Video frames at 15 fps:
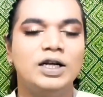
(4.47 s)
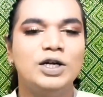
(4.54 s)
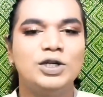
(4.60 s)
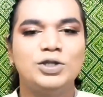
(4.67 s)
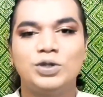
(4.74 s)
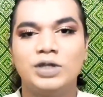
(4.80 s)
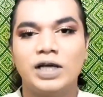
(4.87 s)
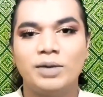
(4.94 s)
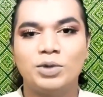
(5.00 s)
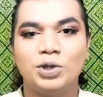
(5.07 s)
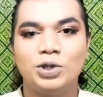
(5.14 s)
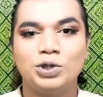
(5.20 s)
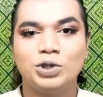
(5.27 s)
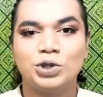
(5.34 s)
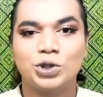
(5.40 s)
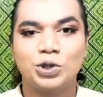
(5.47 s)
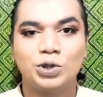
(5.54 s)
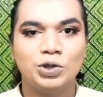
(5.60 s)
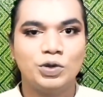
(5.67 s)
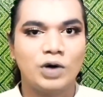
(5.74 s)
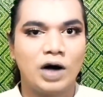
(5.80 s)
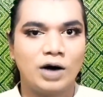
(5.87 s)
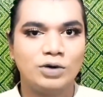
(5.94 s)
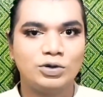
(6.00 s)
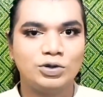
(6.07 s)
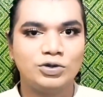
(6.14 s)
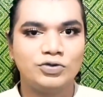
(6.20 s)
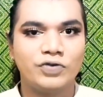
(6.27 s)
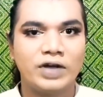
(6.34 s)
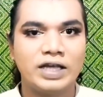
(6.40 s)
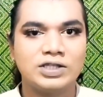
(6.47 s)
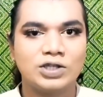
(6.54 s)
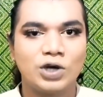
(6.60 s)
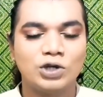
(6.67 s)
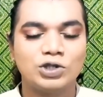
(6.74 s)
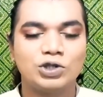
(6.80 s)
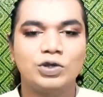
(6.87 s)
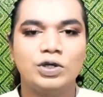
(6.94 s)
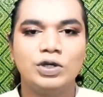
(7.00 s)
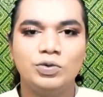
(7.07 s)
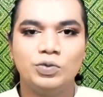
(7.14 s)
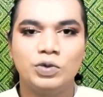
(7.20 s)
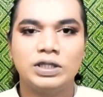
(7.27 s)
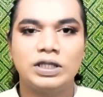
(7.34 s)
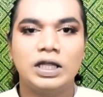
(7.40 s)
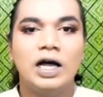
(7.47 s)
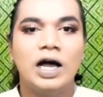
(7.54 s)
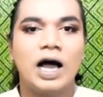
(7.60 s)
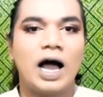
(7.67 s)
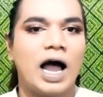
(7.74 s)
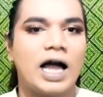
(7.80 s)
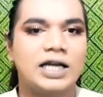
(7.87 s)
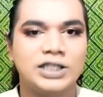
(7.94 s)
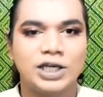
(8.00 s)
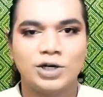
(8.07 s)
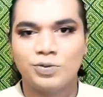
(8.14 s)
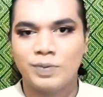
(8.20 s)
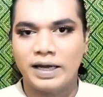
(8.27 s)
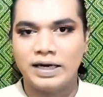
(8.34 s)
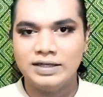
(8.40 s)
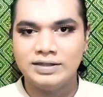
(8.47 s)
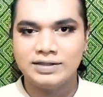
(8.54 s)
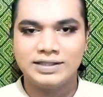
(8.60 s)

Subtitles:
Today I am going to show you how to do face contouring with eyeshadow palettes.